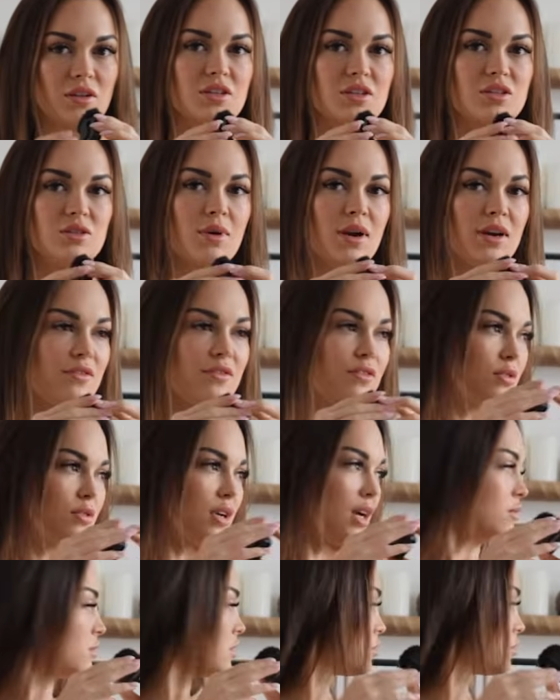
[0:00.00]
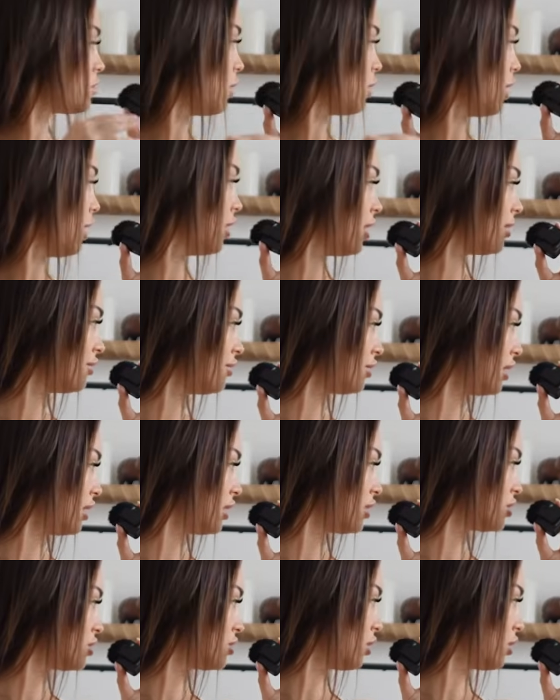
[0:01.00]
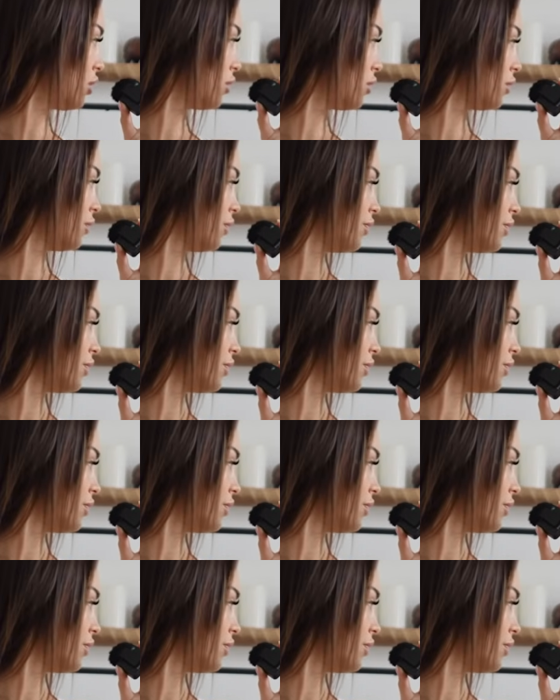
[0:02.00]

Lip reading: these quite a few times as well, I feel like. So